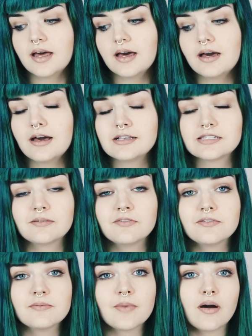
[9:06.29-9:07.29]
Some of
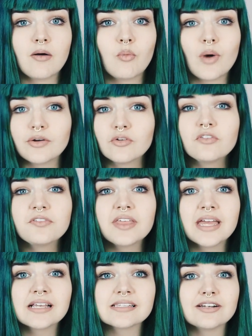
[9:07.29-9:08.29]
them are one-off
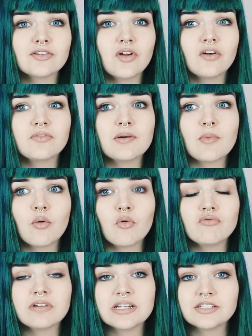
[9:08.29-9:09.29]
things, and a lot of them are all
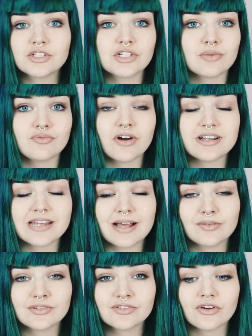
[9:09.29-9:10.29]
ready to ship right
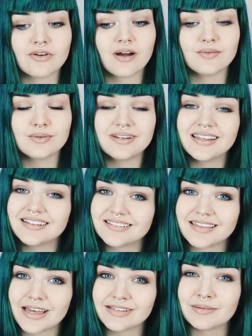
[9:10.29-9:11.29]
now. So I would link to
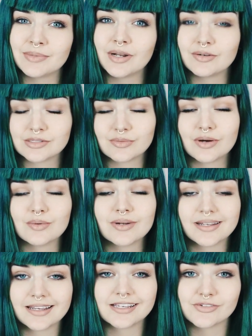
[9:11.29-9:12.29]
that down below as well
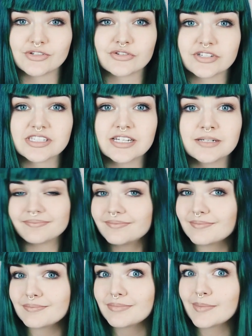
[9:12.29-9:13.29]
in case you're interested.
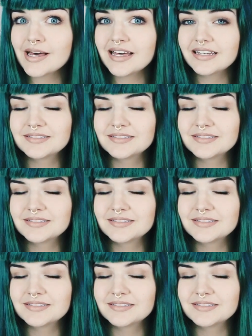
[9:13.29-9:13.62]
Bye bye.